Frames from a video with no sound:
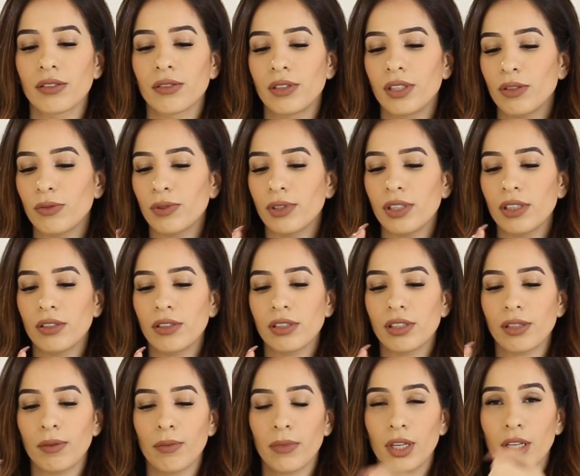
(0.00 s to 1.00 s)
So this one
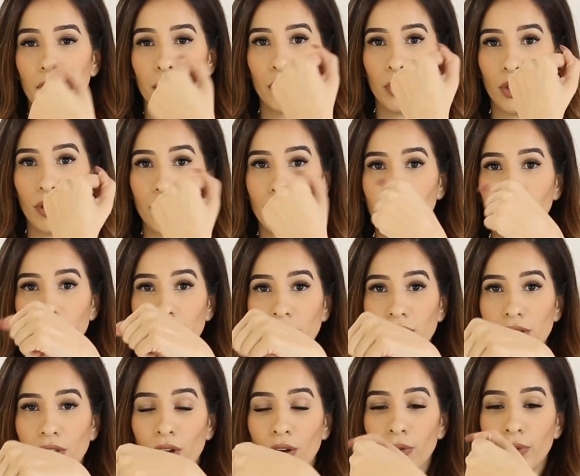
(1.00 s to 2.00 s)
looks something beautiful like
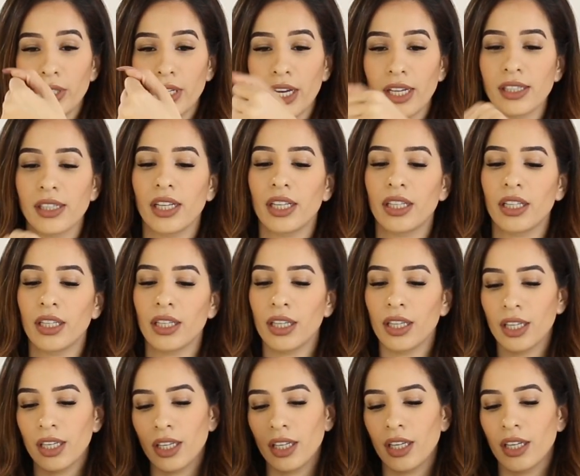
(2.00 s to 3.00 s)
so. It has like
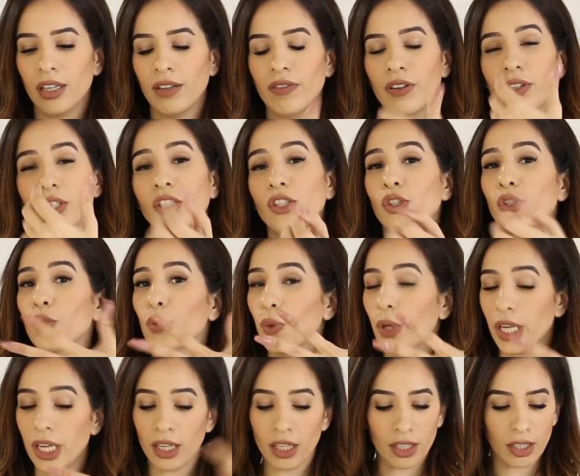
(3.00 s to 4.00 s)
very
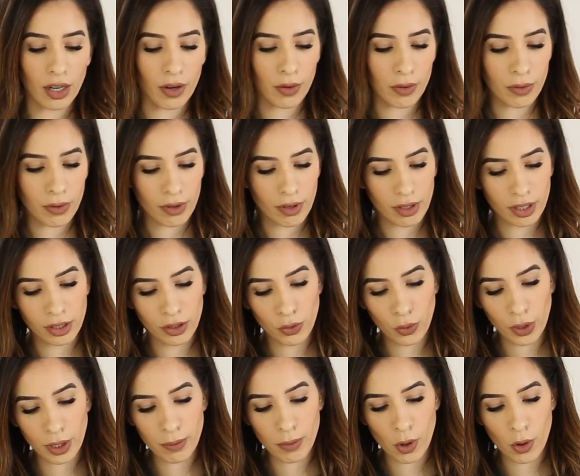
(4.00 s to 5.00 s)
dewy, you know, a
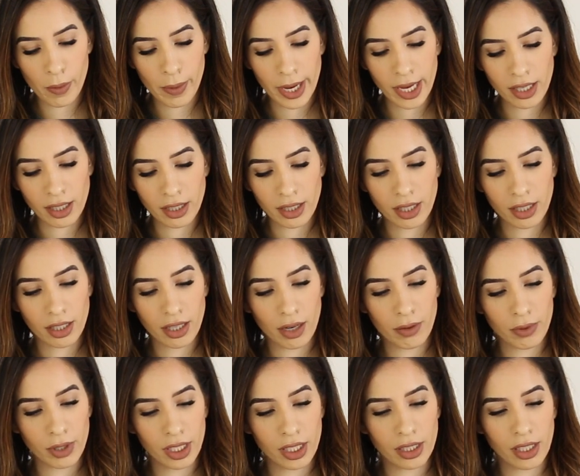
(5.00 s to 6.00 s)
dewy moment. And
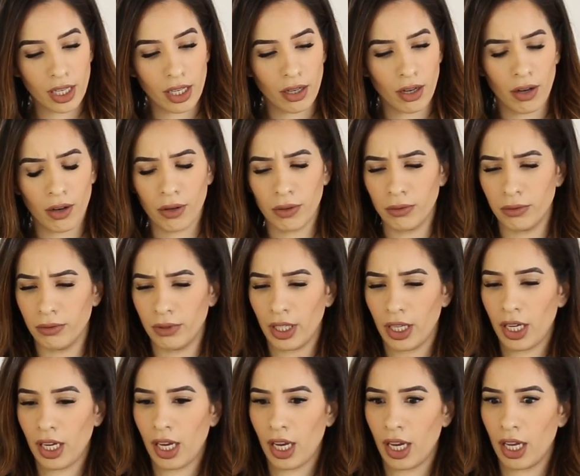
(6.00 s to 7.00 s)
then we're gonna take, oh,
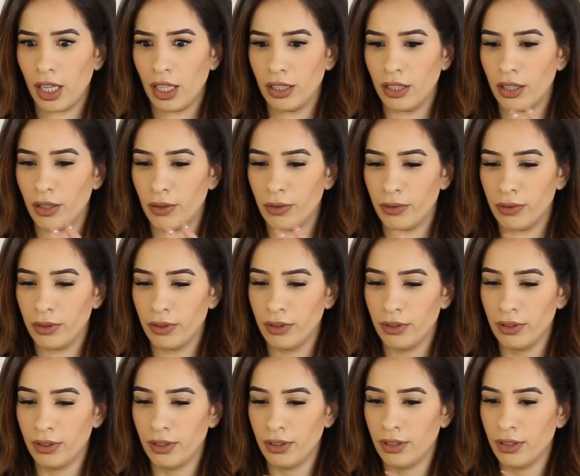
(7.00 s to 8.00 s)
hell no.
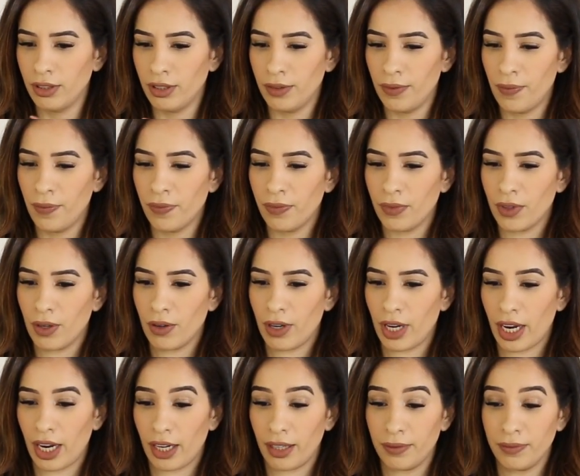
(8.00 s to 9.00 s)

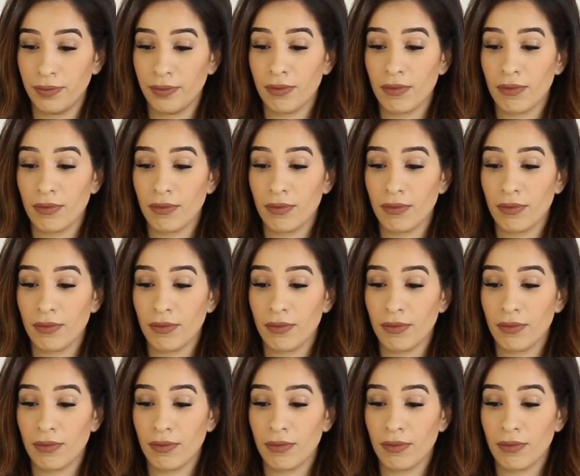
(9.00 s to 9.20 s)
Okay.